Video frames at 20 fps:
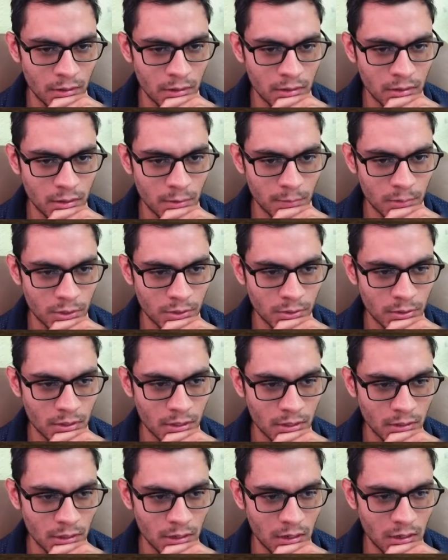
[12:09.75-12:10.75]
So I'm just gonna
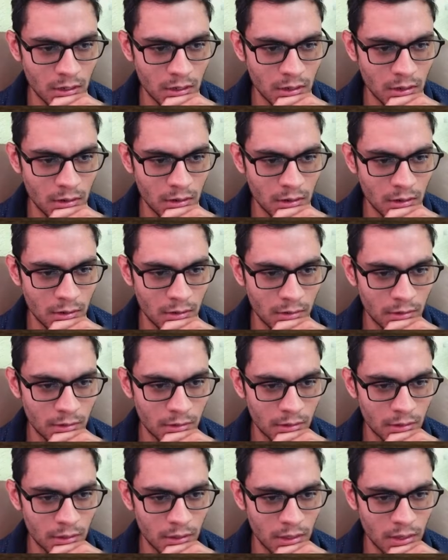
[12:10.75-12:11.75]
take here
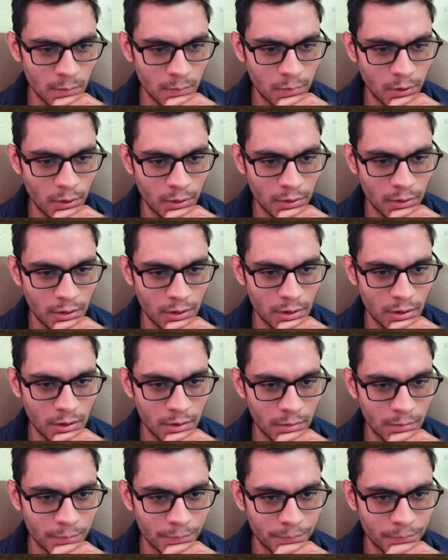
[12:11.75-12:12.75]
and he blunder.
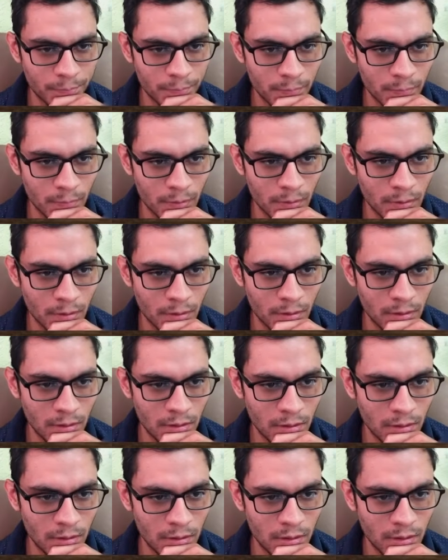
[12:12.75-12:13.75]

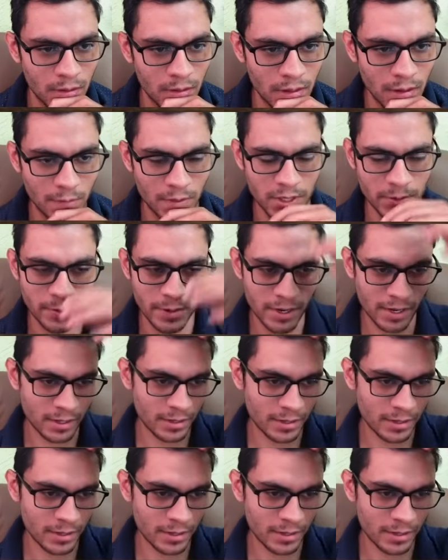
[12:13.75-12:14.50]
That was bad.